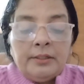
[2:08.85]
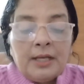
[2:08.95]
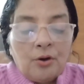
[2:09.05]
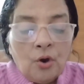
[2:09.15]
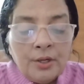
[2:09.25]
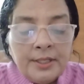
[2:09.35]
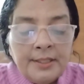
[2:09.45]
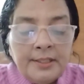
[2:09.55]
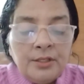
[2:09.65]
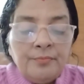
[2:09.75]
The
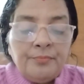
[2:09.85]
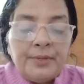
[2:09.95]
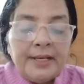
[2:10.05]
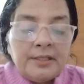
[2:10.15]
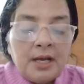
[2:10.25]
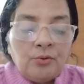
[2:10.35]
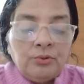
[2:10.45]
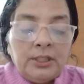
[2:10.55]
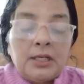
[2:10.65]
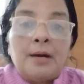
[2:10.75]
organism break
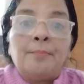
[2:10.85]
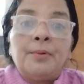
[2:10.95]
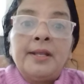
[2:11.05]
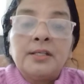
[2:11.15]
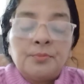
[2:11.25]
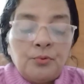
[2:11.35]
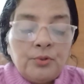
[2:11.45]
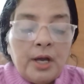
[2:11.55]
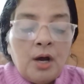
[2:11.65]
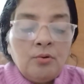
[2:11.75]
down the complex
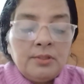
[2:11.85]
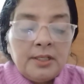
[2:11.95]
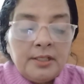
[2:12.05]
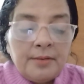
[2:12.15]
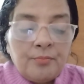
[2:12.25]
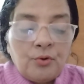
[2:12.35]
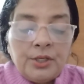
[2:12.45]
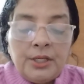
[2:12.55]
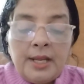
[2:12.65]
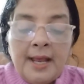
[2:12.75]
food outside the
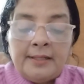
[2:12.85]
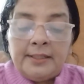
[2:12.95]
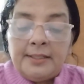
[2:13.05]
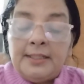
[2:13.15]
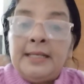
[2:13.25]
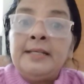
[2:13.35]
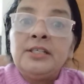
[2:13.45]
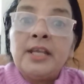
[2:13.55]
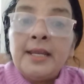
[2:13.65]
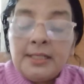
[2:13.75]
body and then
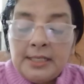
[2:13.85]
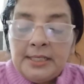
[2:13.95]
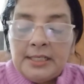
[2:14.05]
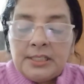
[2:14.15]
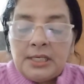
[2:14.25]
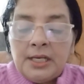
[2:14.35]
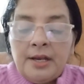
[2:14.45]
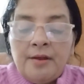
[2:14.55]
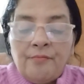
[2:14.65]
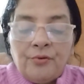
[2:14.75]
intake it
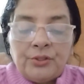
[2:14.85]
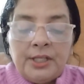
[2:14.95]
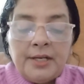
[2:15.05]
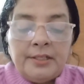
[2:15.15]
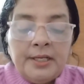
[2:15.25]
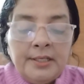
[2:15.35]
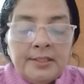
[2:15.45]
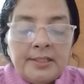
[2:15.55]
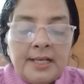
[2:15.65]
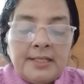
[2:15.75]
for their
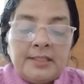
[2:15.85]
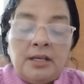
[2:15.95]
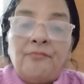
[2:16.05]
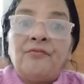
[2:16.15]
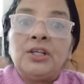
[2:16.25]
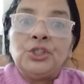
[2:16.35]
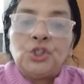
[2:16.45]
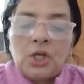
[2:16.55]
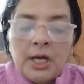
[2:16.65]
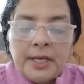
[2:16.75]
needs, as in
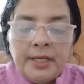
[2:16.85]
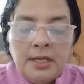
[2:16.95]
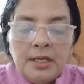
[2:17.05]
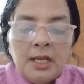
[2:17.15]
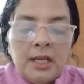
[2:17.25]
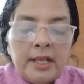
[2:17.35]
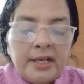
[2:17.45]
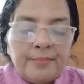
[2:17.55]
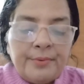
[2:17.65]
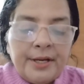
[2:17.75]
fungi
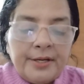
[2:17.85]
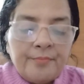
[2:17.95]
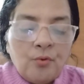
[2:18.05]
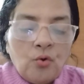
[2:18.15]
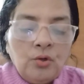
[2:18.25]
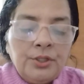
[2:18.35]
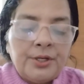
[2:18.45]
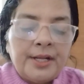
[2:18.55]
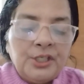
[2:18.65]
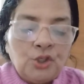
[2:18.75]
like bread mold,
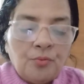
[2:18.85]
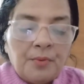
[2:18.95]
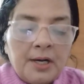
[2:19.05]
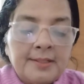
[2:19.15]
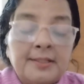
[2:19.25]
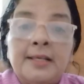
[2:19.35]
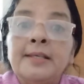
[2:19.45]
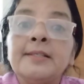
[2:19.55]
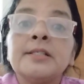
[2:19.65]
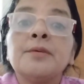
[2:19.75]
rhizobus,
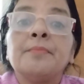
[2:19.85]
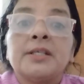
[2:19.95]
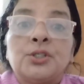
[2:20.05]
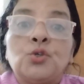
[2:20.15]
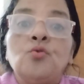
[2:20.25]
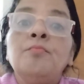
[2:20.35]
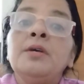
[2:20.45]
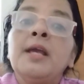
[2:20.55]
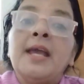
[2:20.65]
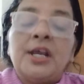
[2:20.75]
yeast, mushroom,
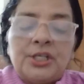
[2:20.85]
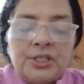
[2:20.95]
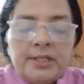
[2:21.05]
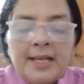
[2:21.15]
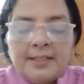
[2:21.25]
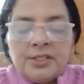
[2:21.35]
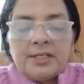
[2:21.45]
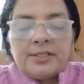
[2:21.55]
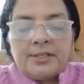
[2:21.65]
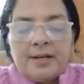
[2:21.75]

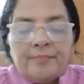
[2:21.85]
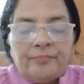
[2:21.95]
etc.